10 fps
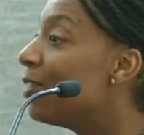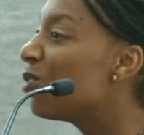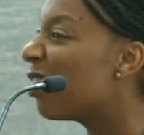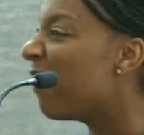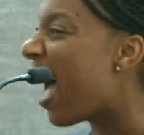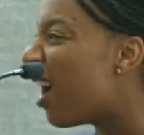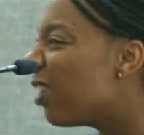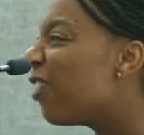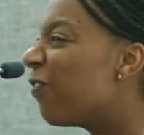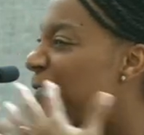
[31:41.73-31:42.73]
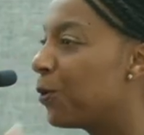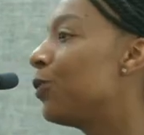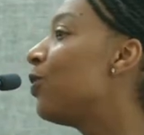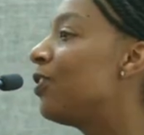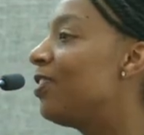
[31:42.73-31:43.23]
and sort of out of the
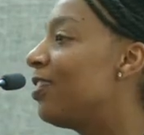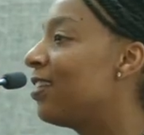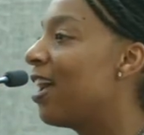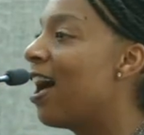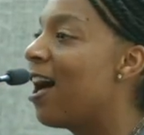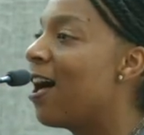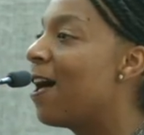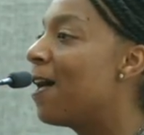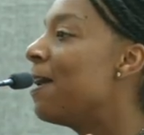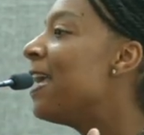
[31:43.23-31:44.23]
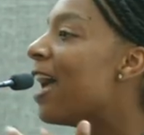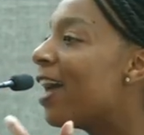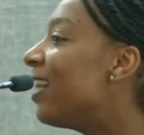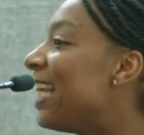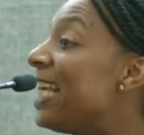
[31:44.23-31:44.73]
first, uh,
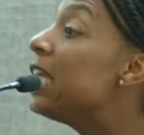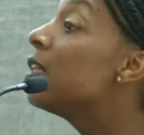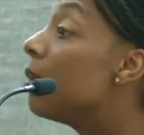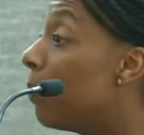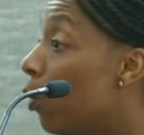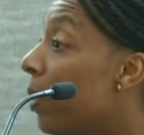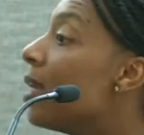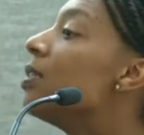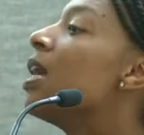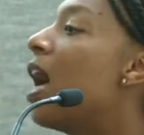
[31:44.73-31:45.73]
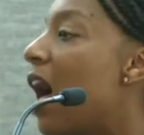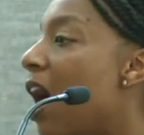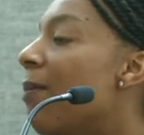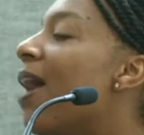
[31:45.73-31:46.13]
out of the heat of the moment, um,